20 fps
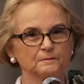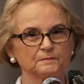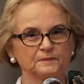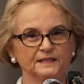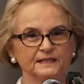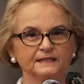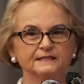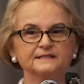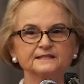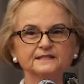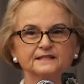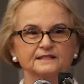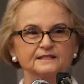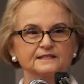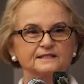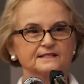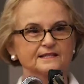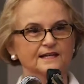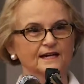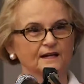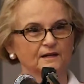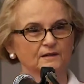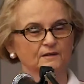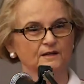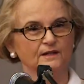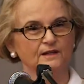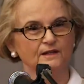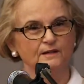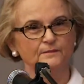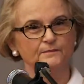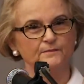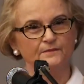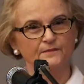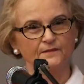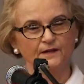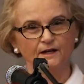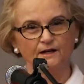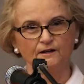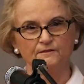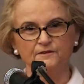pieces that
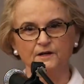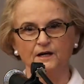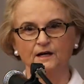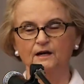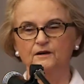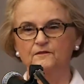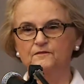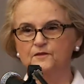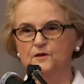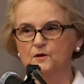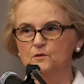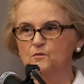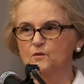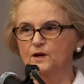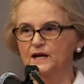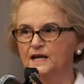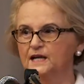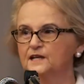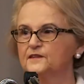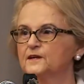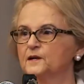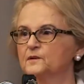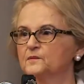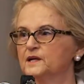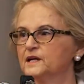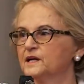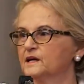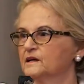of the way that we